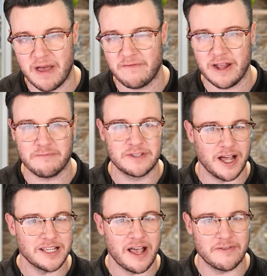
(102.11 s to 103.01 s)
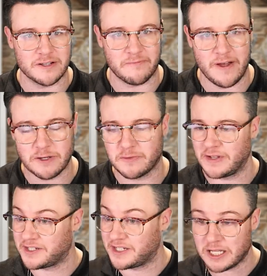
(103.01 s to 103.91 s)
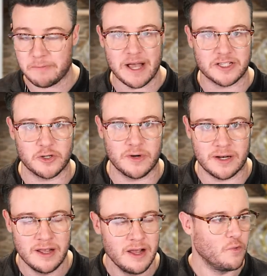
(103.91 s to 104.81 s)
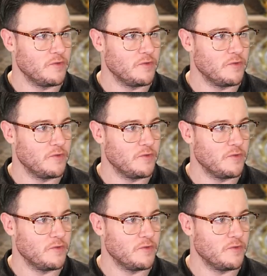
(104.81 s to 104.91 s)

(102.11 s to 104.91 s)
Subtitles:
Medvedev does have its effects. We've seen Tsitsipas do it.